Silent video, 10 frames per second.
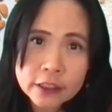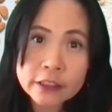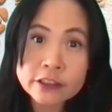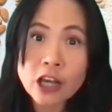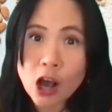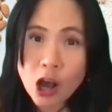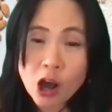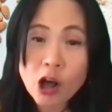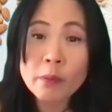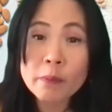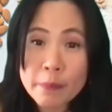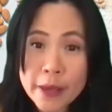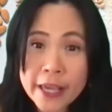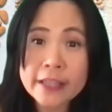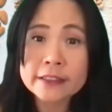it's all
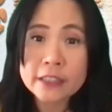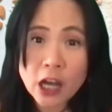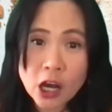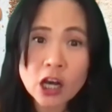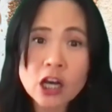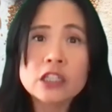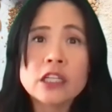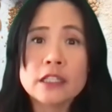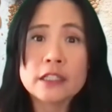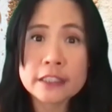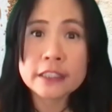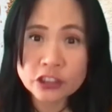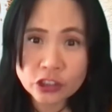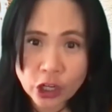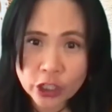based on the
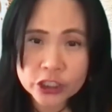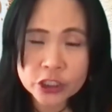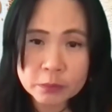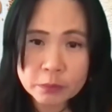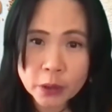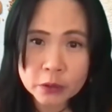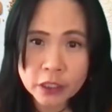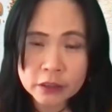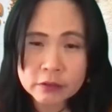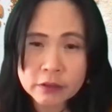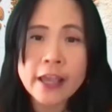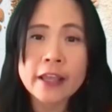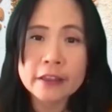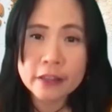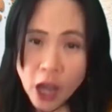starch component
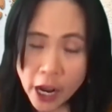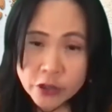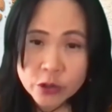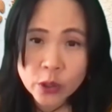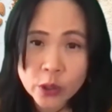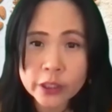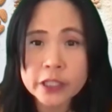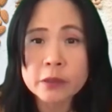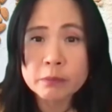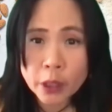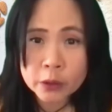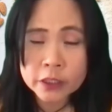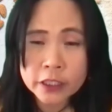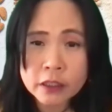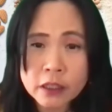and the hydrocolloid
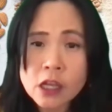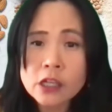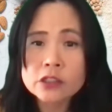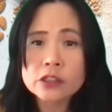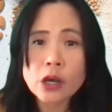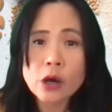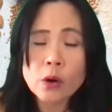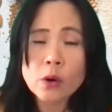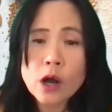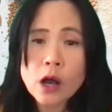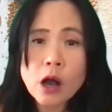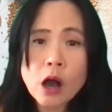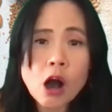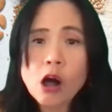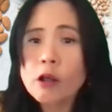component. So
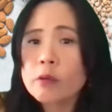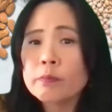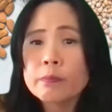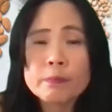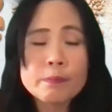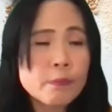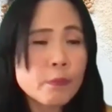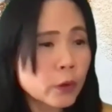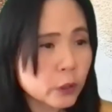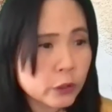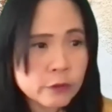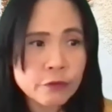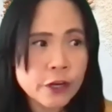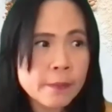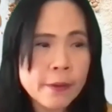all
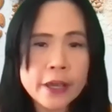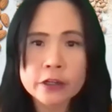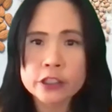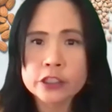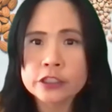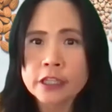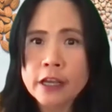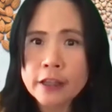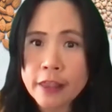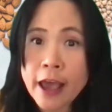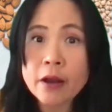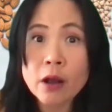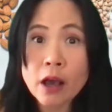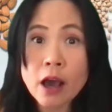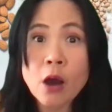gluten-free bakers that
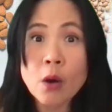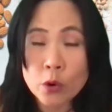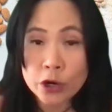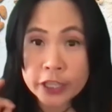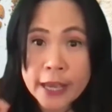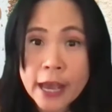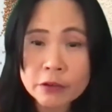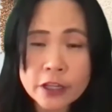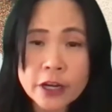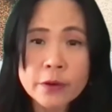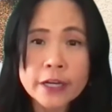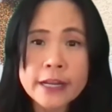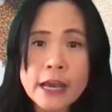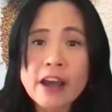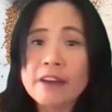are working out there right
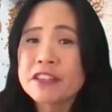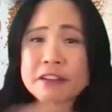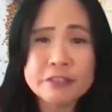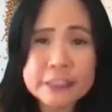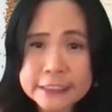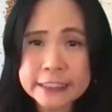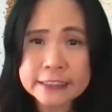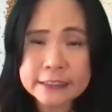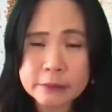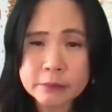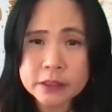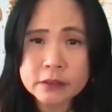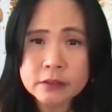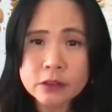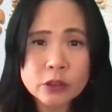now have different systems.
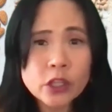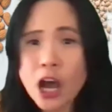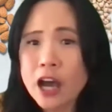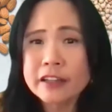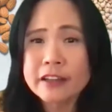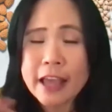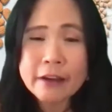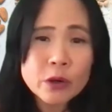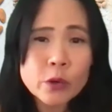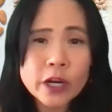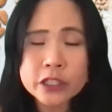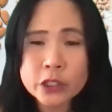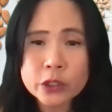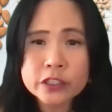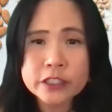Not everyone
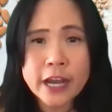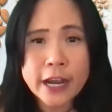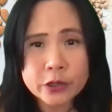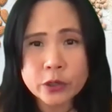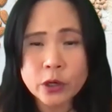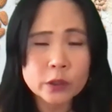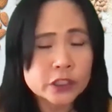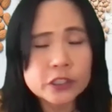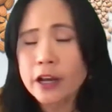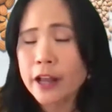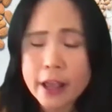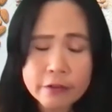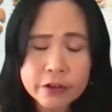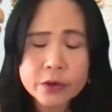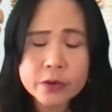uses hydrocolloids. Not
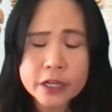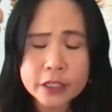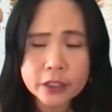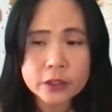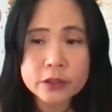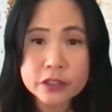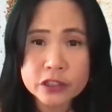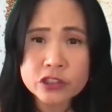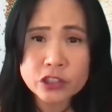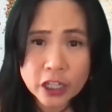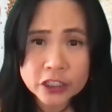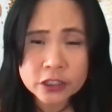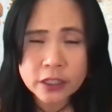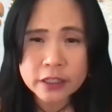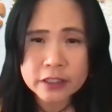everyone uses starch,
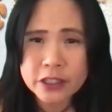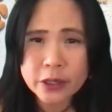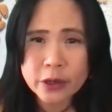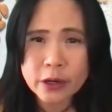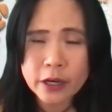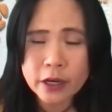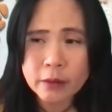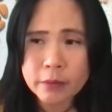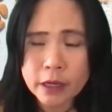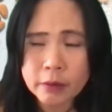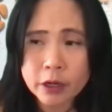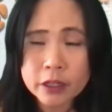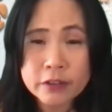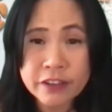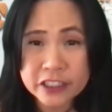
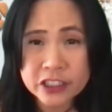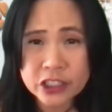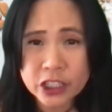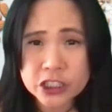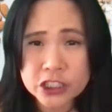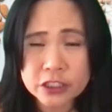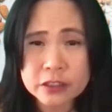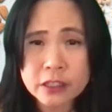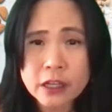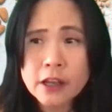modified starches.